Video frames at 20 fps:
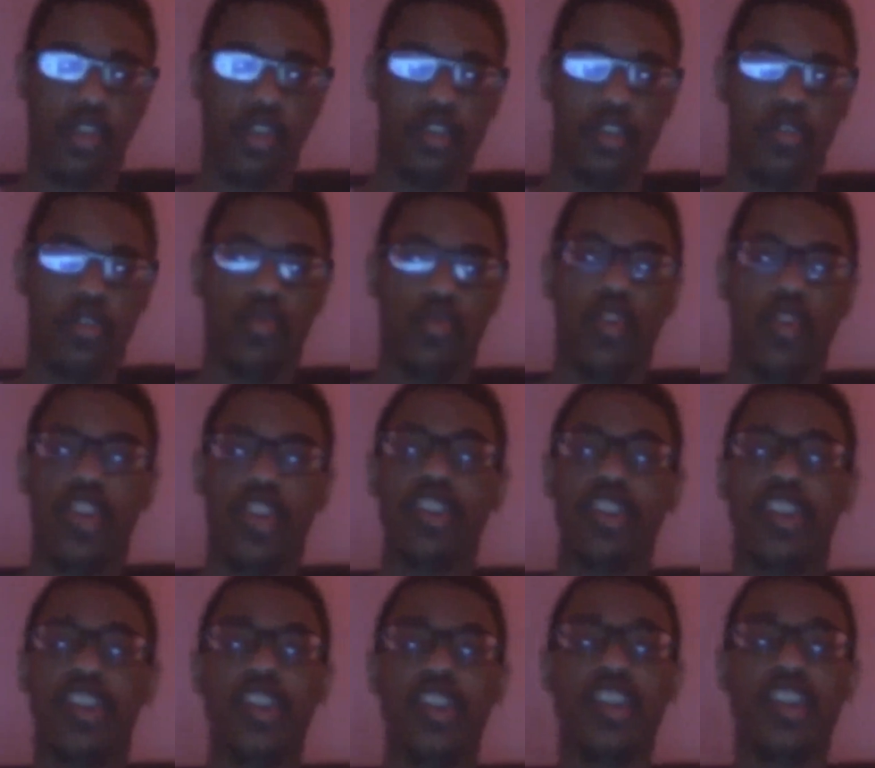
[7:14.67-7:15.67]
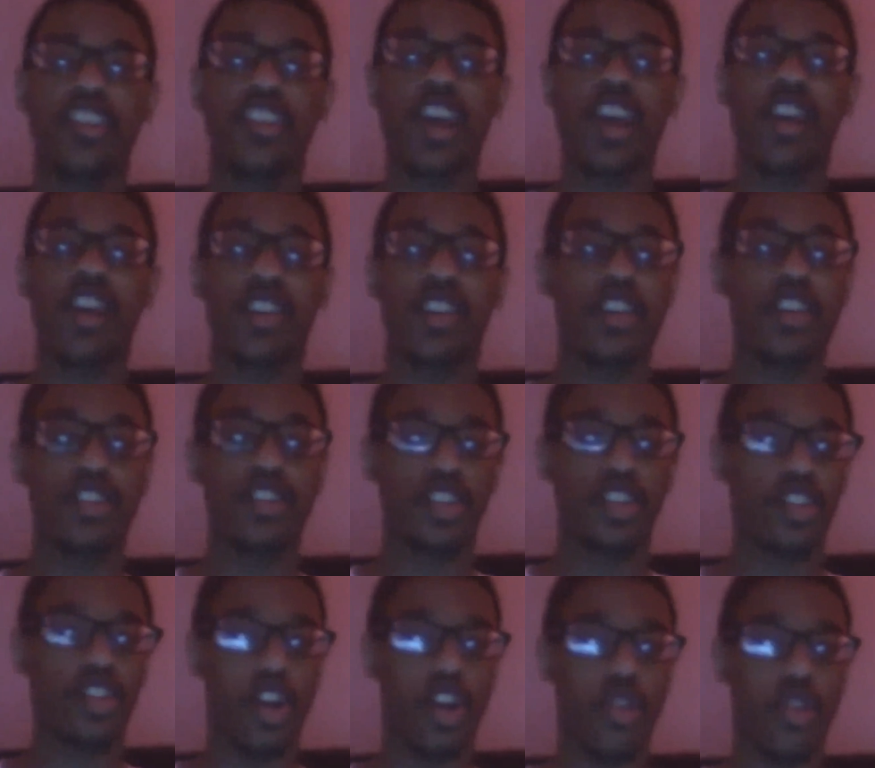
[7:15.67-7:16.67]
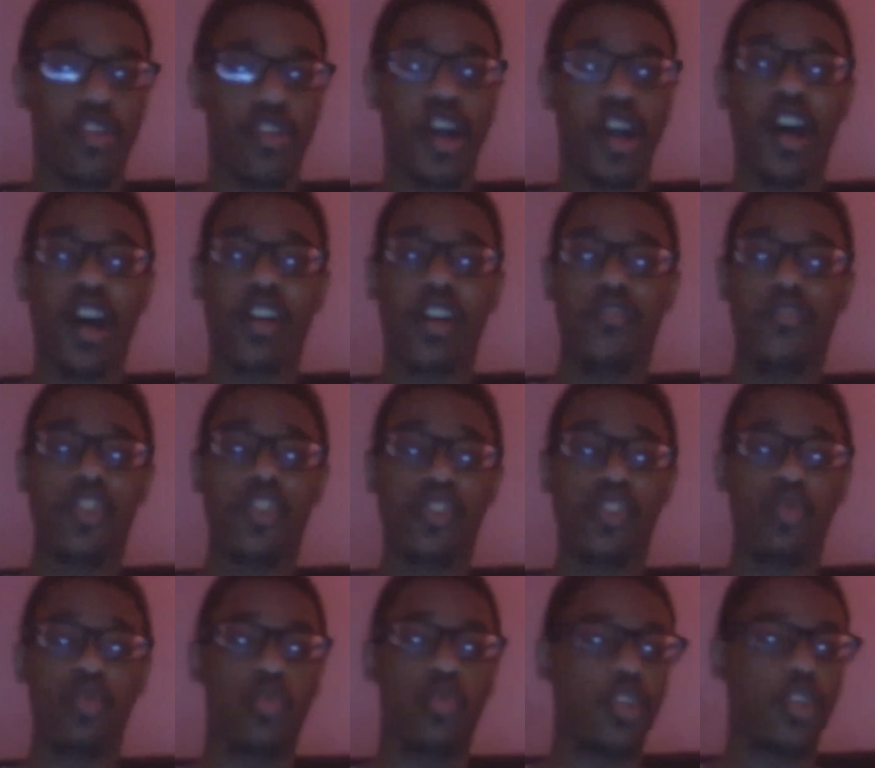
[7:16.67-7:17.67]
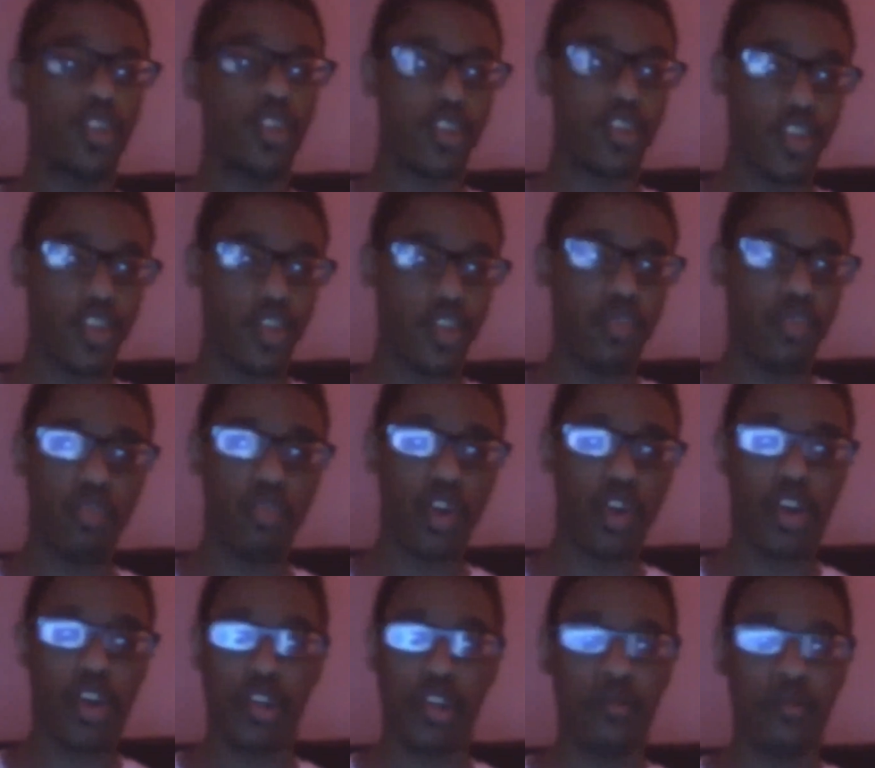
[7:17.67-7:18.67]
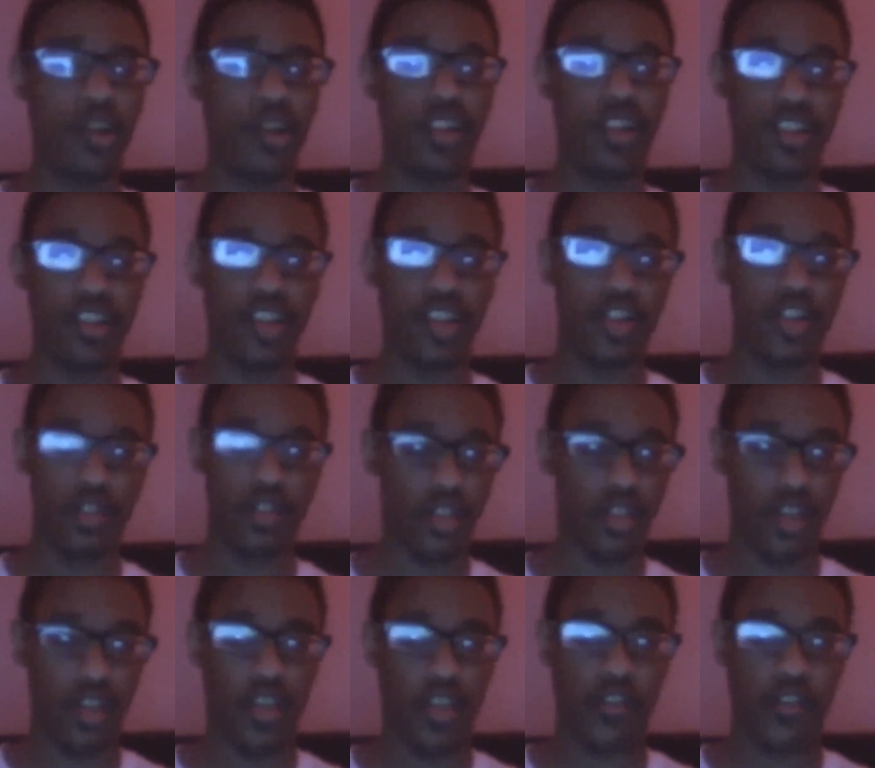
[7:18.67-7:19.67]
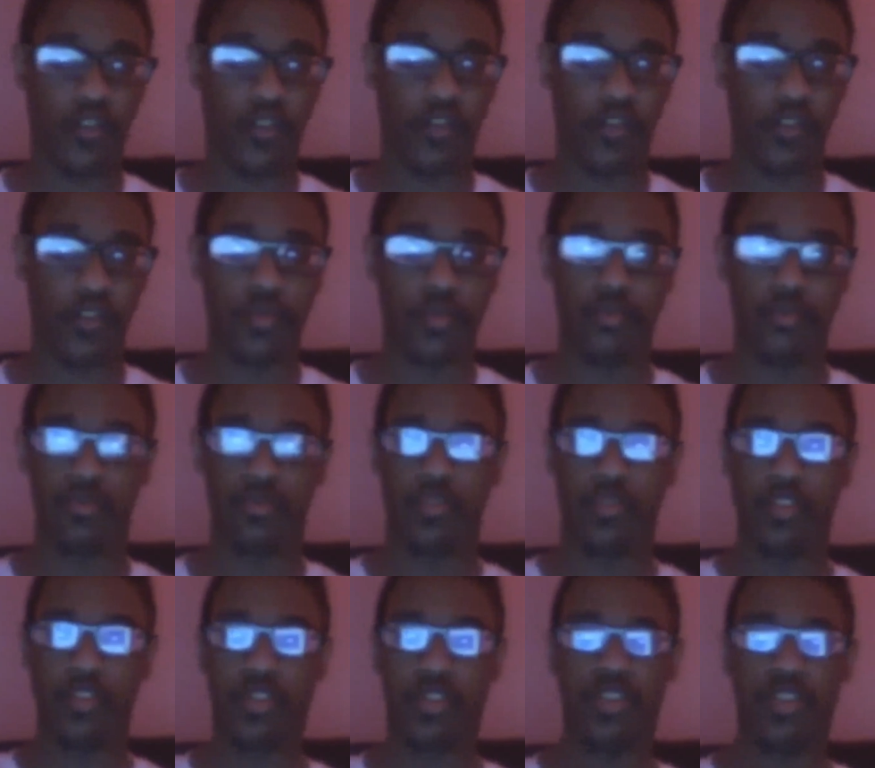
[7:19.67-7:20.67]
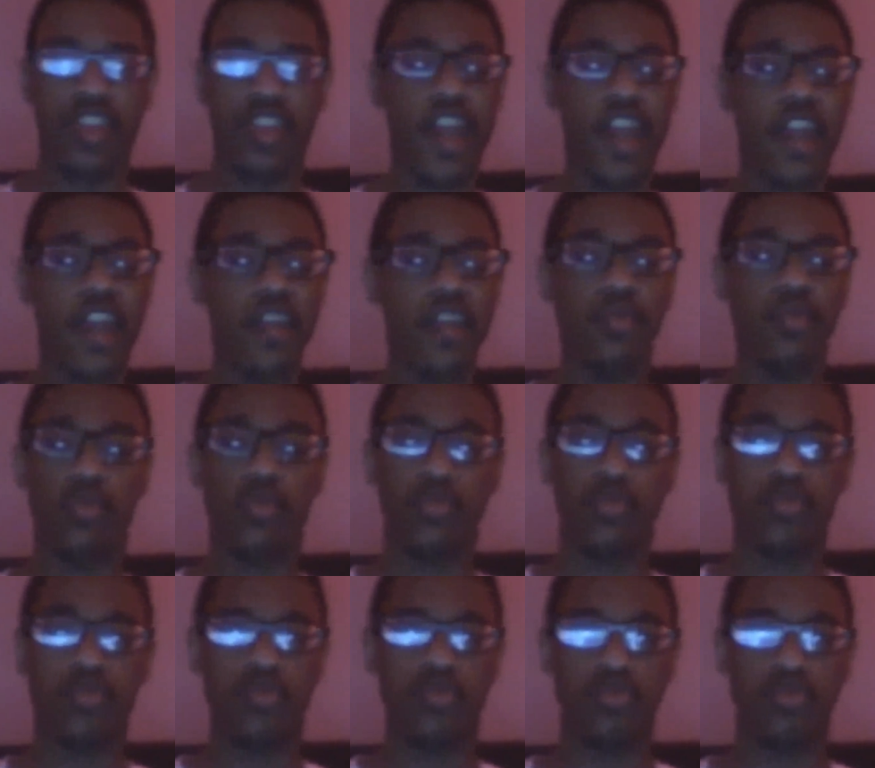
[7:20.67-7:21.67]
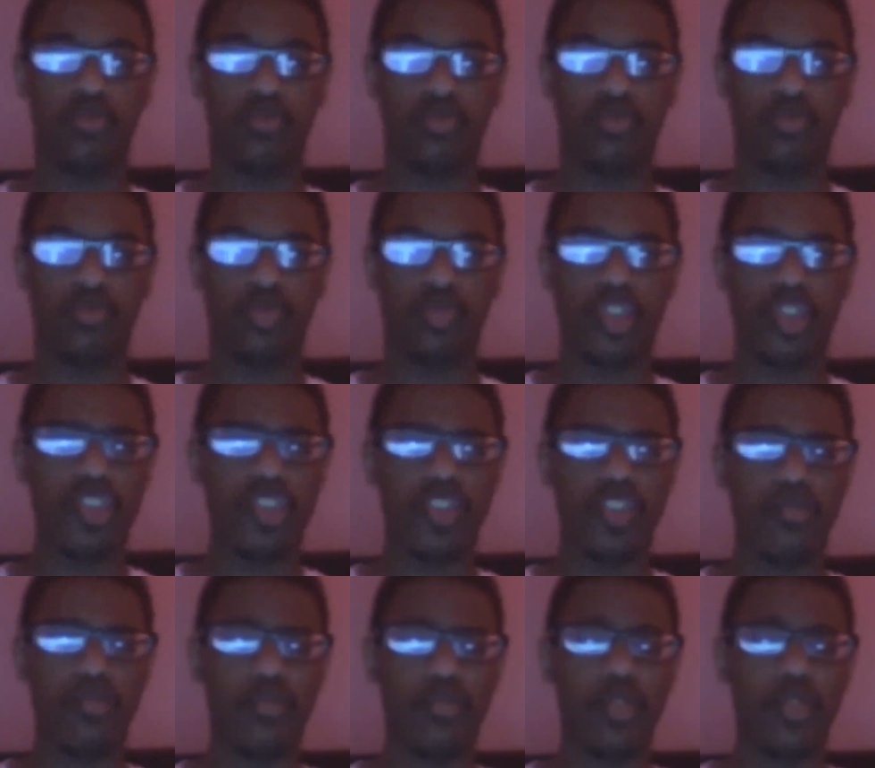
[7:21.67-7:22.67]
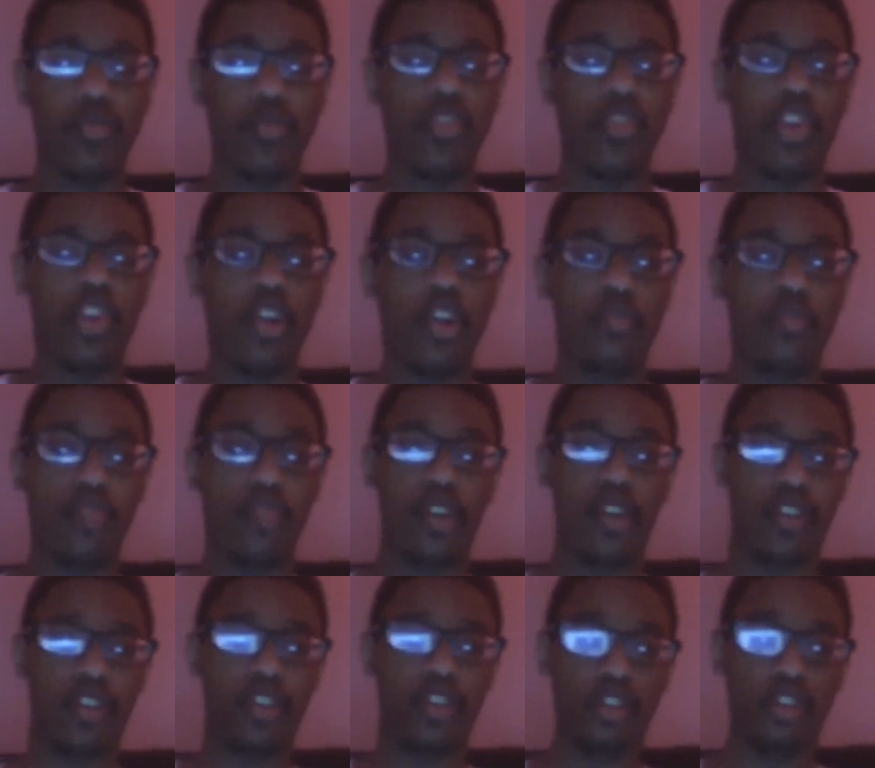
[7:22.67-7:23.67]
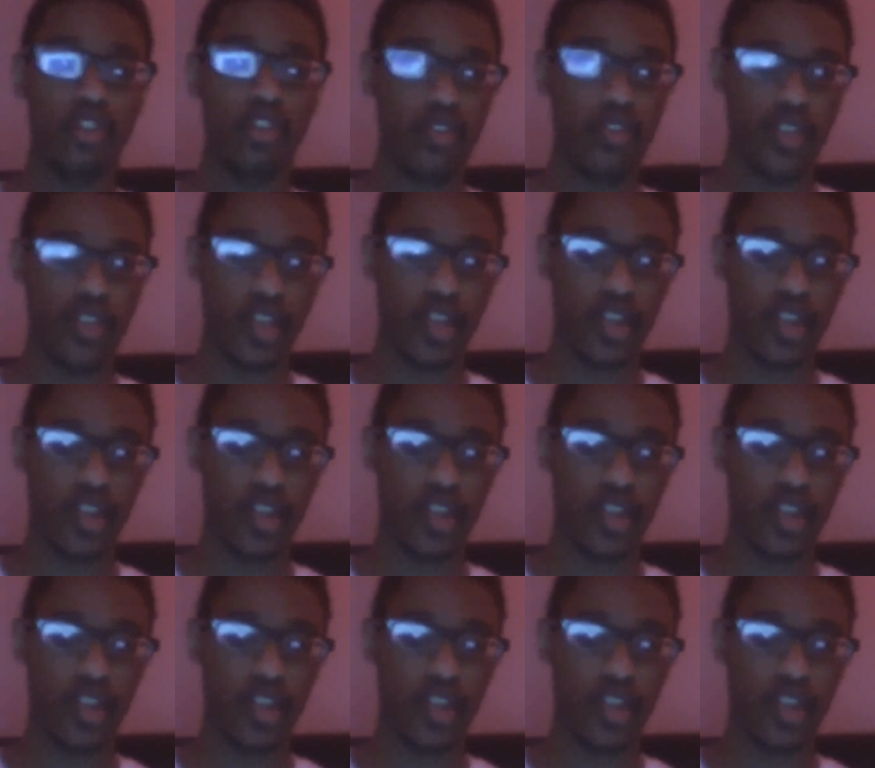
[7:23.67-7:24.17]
When he says, I need to know that I have done one thing right in my entire life. That just it was hard working hear that.